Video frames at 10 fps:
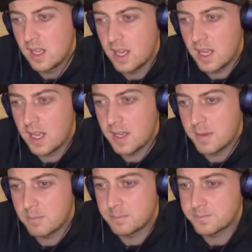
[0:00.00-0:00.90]

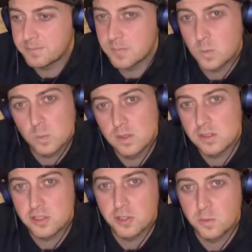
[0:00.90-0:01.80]
Um, we'll
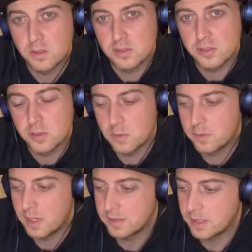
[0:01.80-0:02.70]
sure we'll sure we'll
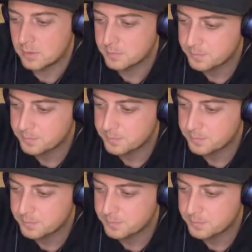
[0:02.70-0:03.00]
find out.